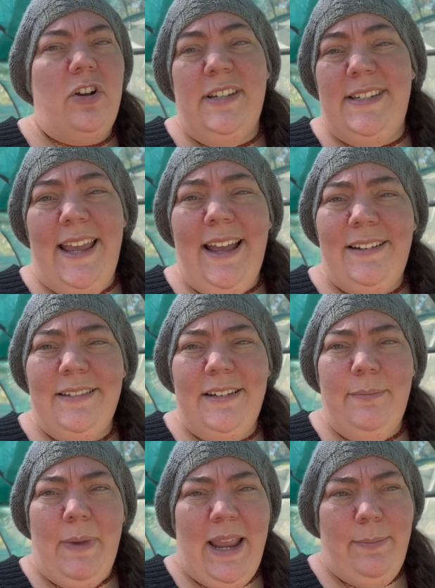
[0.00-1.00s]
it down,
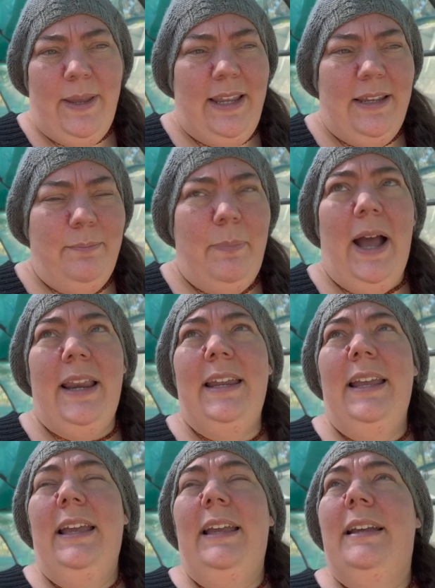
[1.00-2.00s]
maybe. But
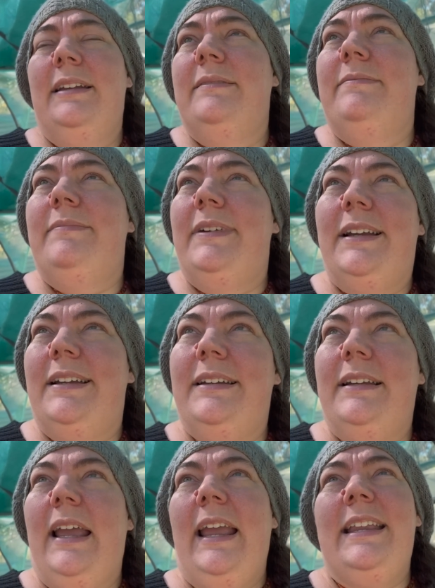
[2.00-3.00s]

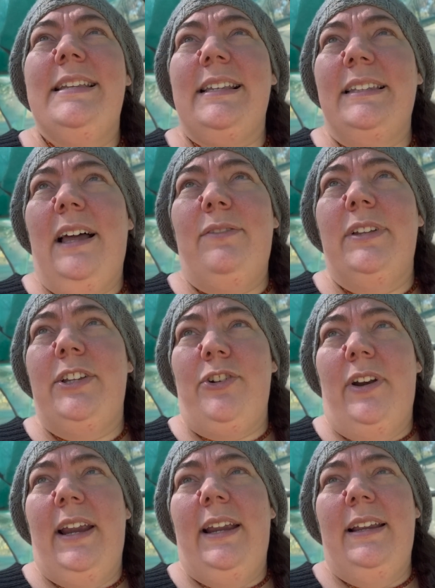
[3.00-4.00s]
it is a lovely
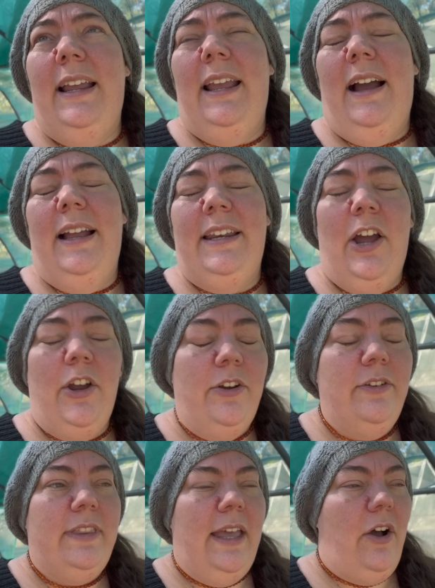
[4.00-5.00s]
tree. I
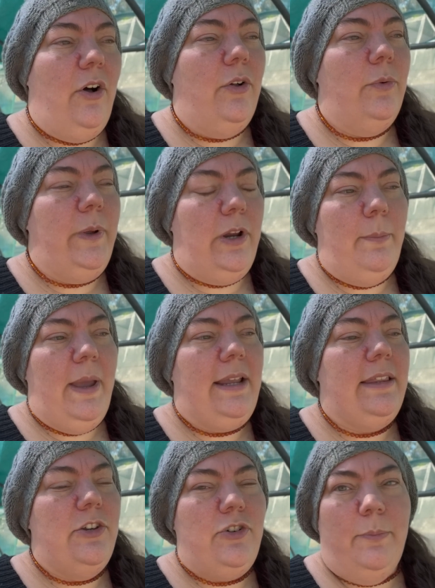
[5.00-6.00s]
know the whole widowmaker,
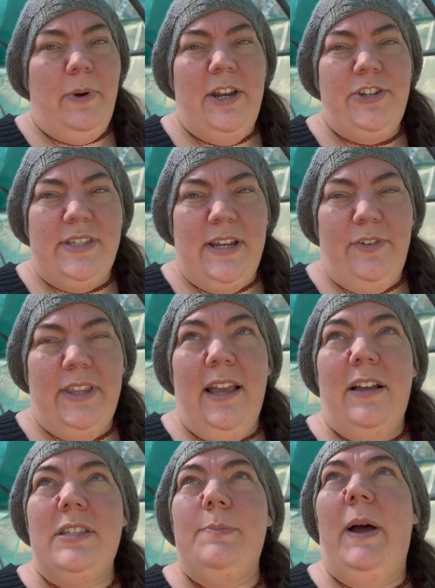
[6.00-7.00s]
they drop branches and everything
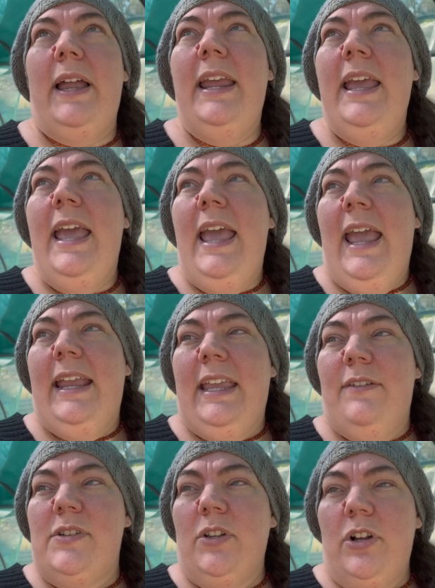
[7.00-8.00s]
else, but it
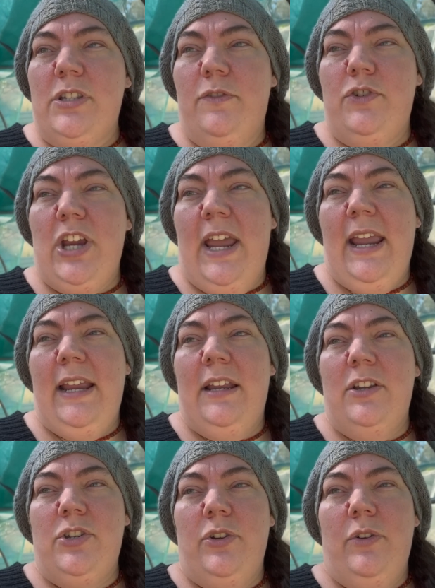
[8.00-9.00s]
gives lots of shade
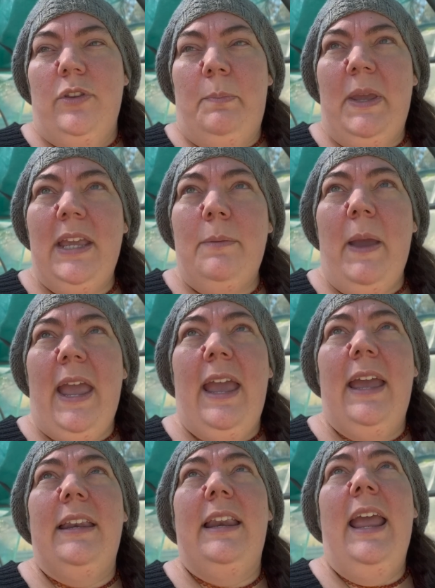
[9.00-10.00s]
to the pig
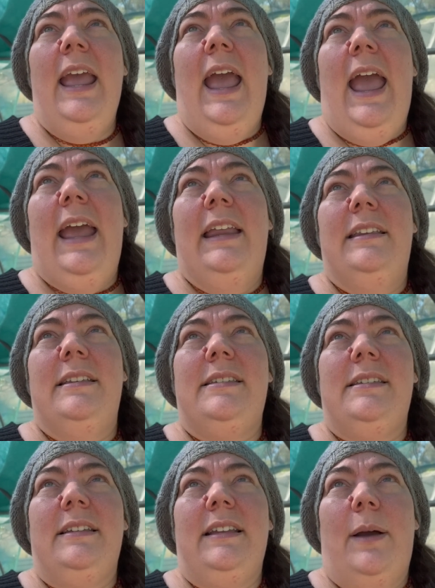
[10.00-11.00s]
pen, and
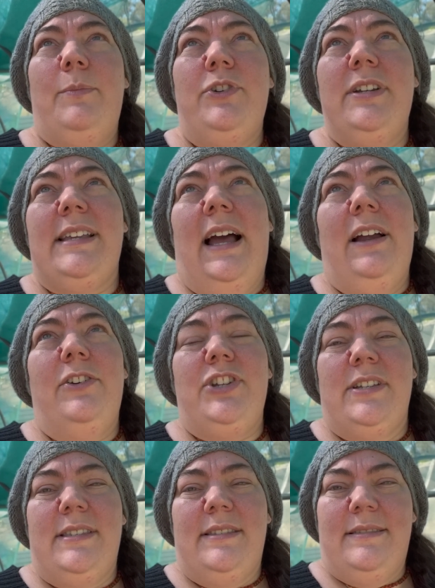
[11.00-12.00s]
gum trees are
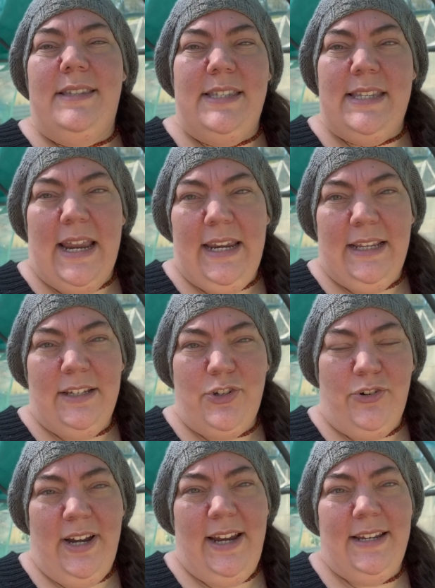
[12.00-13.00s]
just stunning
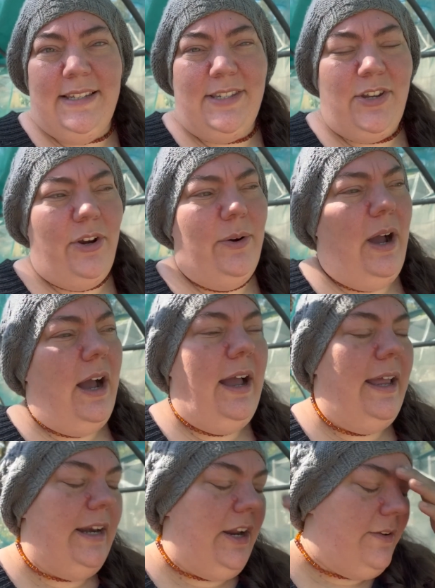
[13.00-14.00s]
trees. So
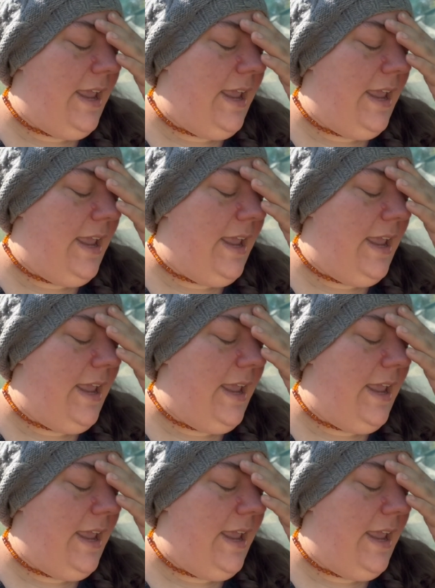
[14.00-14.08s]
I don't know.